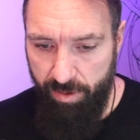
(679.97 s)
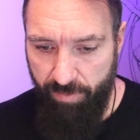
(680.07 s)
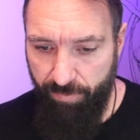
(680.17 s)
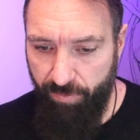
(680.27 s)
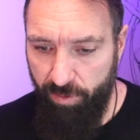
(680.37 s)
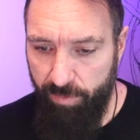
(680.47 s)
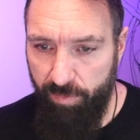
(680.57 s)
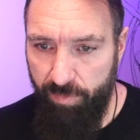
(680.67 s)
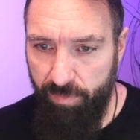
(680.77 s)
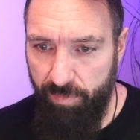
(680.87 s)
full
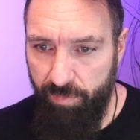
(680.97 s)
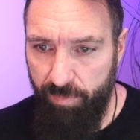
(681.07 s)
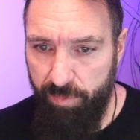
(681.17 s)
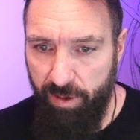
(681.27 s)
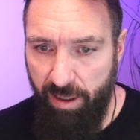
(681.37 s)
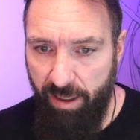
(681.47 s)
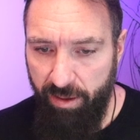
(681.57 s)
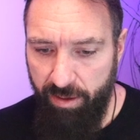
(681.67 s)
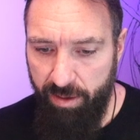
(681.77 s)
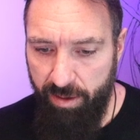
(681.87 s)
blog.
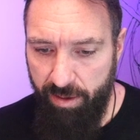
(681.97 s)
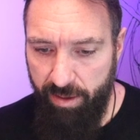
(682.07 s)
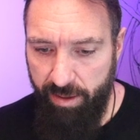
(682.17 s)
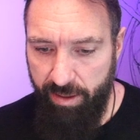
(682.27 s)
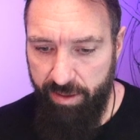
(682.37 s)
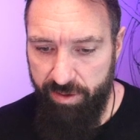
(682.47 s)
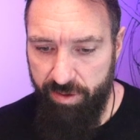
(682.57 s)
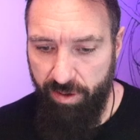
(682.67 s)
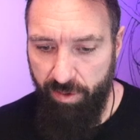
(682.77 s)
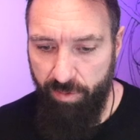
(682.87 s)
And
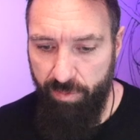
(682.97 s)
so